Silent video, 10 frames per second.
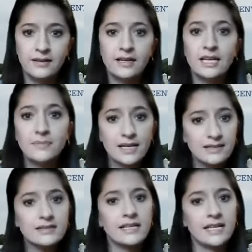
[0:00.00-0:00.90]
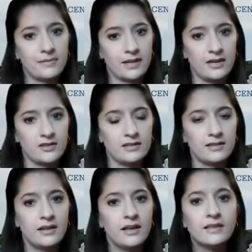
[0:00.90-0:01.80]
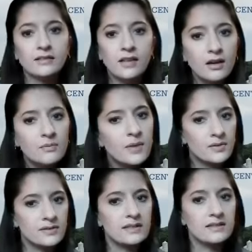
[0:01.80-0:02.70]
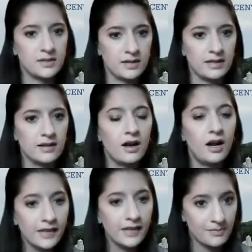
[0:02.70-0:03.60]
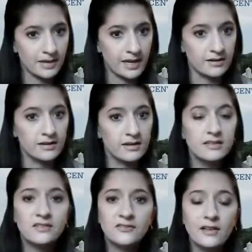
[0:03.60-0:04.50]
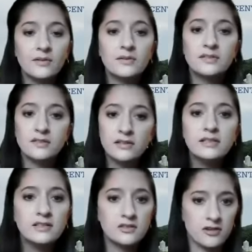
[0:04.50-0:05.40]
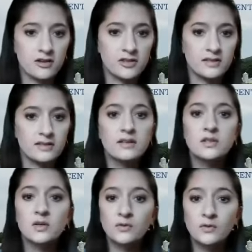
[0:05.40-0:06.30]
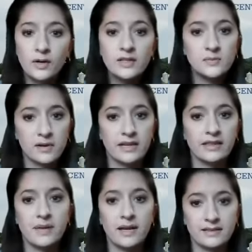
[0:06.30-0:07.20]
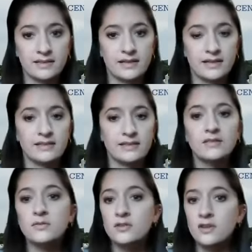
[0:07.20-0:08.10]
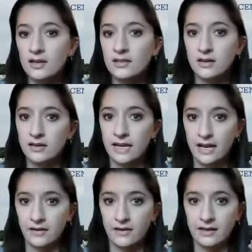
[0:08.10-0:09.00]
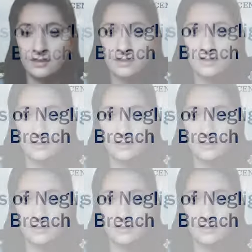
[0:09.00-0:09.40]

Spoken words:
In pesticide application, the law imposes a duty on the applicator to follow certain instructions to avoid spreading the pesticides to non-target areas.